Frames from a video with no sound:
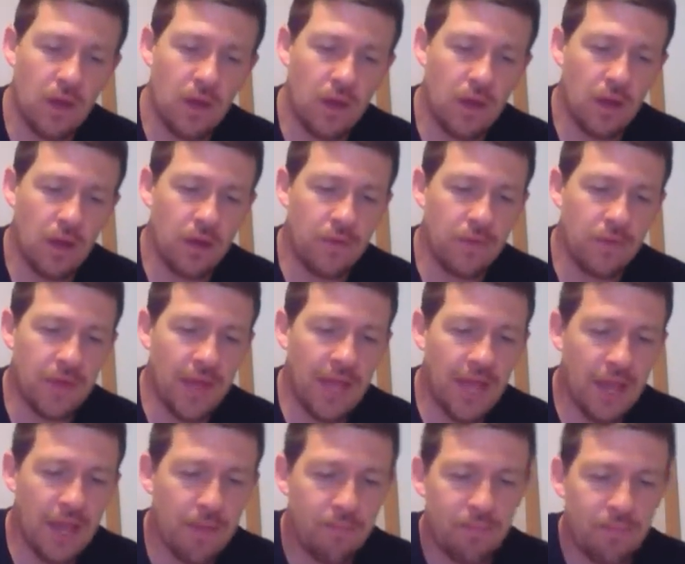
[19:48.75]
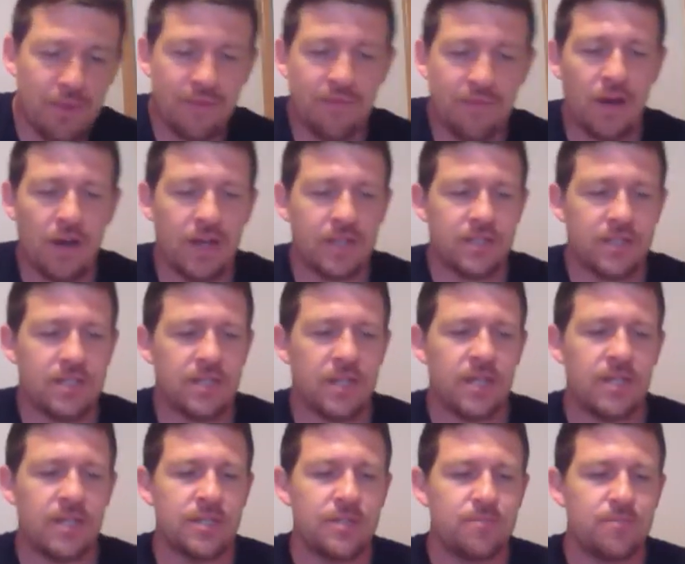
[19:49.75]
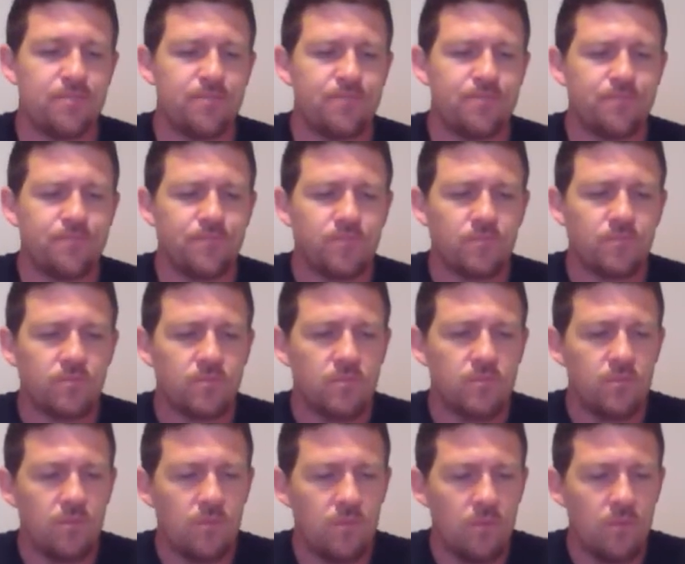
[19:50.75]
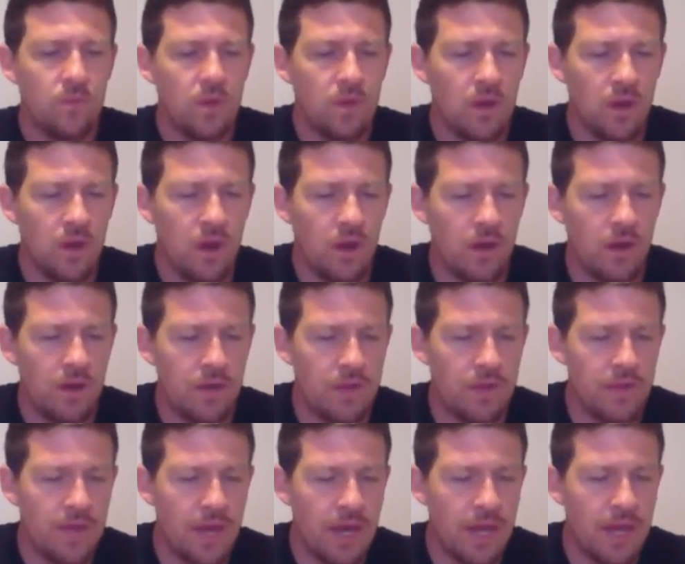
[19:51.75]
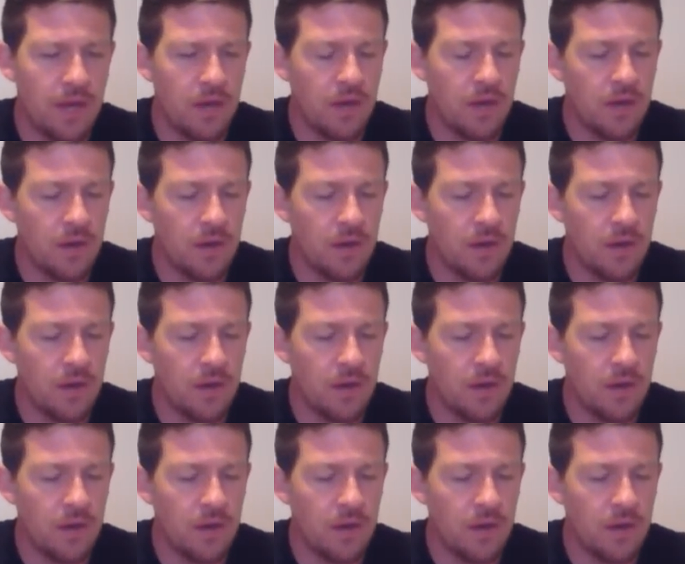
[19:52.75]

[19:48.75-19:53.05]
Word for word: Uh, the Amplified says uh, that